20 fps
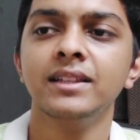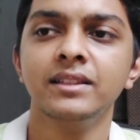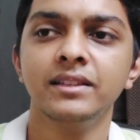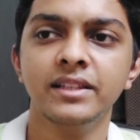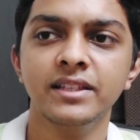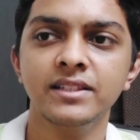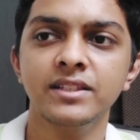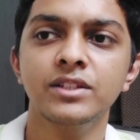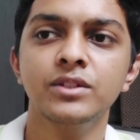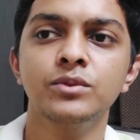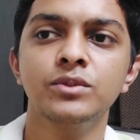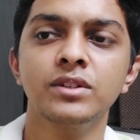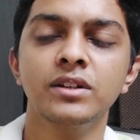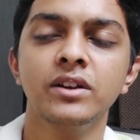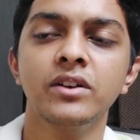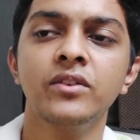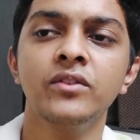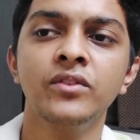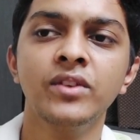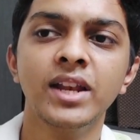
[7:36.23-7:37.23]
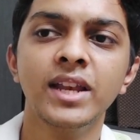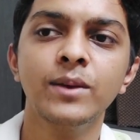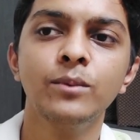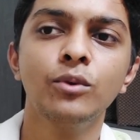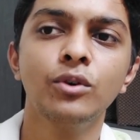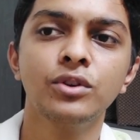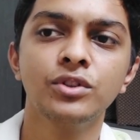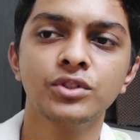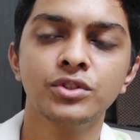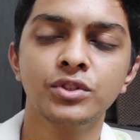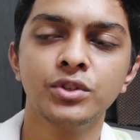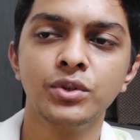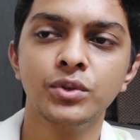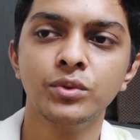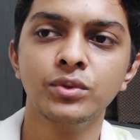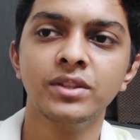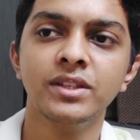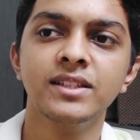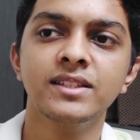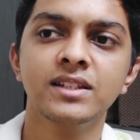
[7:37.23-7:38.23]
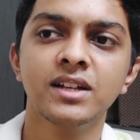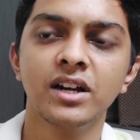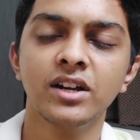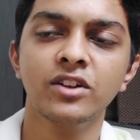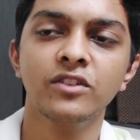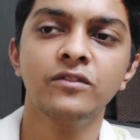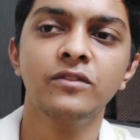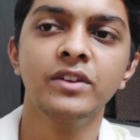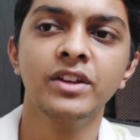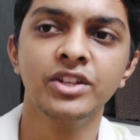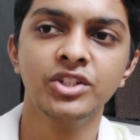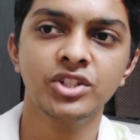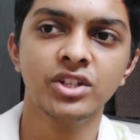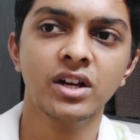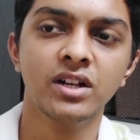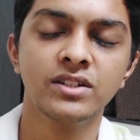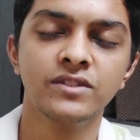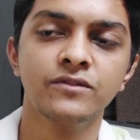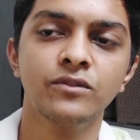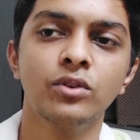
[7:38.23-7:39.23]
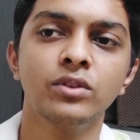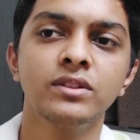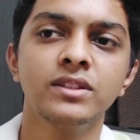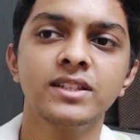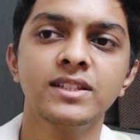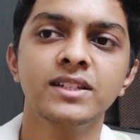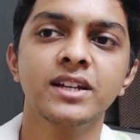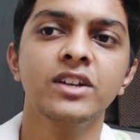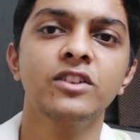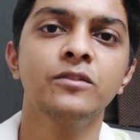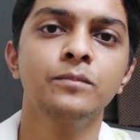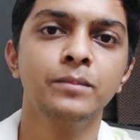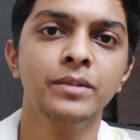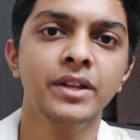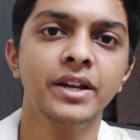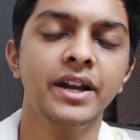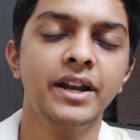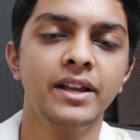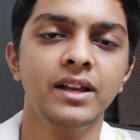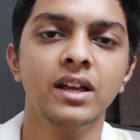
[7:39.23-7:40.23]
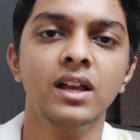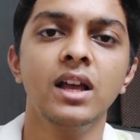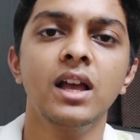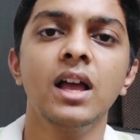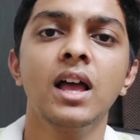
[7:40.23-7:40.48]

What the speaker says: this user really wants to do this kind of recharge for this kind of period.